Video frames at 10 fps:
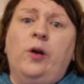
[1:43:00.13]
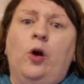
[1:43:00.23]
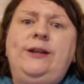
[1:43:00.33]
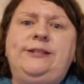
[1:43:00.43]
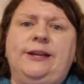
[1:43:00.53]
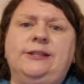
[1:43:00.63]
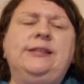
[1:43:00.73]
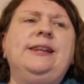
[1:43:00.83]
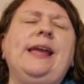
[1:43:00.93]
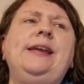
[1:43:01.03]
I did,
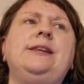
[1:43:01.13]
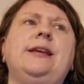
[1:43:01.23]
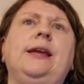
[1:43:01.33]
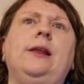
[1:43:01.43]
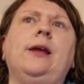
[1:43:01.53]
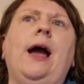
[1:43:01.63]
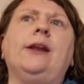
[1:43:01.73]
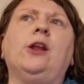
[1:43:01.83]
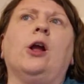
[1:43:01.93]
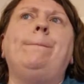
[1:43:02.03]
the lady
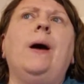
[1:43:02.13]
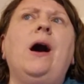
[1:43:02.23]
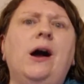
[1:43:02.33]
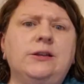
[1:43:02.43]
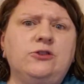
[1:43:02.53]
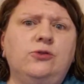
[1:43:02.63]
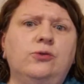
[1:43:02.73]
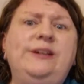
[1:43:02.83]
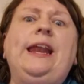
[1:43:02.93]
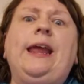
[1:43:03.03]
had like a
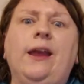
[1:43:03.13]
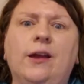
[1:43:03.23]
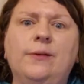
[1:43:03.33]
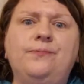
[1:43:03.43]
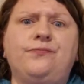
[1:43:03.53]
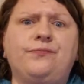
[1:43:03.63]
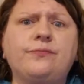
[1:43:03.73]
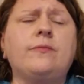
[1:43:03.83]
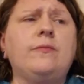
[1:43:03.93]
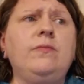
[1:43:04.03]
personal link
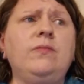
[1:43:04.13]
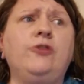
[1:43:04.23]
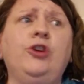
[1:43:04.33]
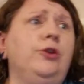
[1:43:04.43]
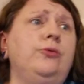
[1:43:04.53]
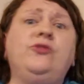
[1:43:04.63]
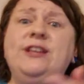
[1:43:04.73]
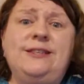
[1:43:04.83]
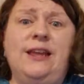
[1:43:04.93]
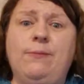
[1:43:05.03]
to
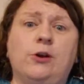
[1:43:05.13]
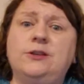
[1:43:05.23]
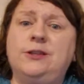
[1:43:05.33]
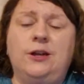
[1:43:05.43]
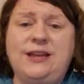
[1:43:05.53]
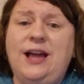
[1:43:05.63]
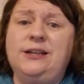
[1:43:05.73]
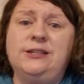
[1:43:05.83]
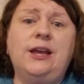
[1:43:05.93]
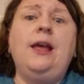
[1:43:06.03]
Disney because her
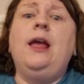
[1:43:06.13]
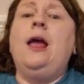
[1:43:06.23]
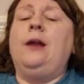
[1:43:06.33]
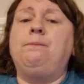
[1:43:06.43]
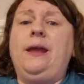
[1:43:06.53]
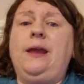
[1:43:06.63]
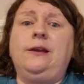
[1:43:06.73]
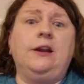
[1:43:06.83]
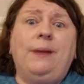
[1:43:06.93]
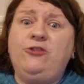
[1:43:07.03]
dad had been
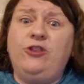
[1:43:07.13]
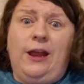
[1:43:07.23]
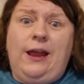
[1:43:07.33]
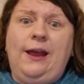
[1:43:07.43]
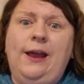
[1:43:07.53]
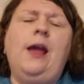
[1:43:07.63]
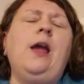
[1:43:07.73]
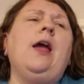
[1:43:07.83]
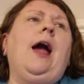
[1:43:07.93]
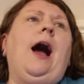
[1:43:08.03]
an Imagineer,
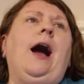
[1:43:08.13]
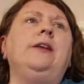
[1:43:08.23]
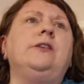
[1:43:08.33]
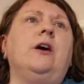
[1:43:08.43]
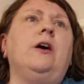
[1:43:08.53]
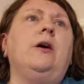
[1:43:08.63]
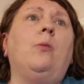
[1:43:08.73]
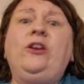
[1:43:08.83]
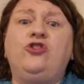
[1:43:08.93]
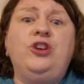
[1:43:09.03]
and
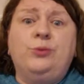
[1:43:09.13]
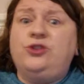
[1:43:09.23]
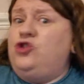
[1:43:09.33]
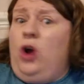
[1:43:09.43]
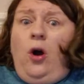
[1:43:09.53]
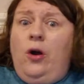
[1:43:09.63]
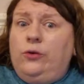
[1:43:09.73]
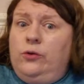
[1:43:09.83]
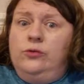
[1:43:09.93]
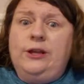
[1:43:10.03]
when she was a
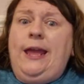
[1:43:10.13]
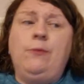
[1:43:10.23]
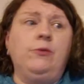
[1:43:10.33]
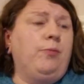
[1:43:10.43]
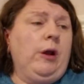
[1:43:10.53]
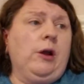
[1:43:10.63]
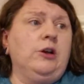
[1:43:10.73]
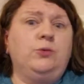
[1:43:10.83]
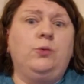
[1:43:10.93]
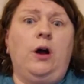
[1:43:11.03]
child he would bring her
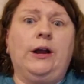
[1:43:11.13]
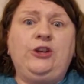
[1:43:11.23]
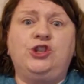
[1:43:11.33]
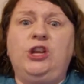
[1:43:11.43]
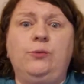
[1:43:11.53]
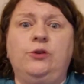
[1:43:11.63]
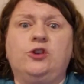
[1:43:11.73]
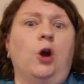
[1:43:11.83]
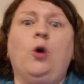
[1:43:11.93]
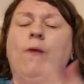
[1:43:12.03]
to work and she would
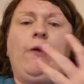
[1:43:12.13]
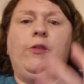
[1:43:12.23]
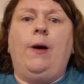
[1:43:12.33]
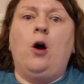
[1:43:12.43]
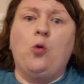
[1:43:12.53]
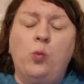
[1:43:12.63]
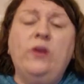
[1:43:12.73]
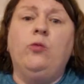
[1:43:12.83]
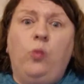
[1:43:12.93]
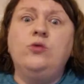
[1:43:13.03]
go around the park
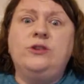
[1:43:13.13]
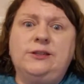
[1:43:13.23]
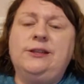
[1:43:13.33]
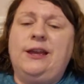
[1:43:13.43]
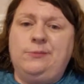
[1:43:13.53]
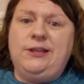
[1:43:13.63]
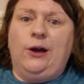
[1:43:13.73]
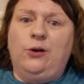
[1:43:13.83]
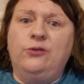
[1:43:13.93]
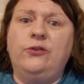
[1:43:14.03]
with Walt Disney himself.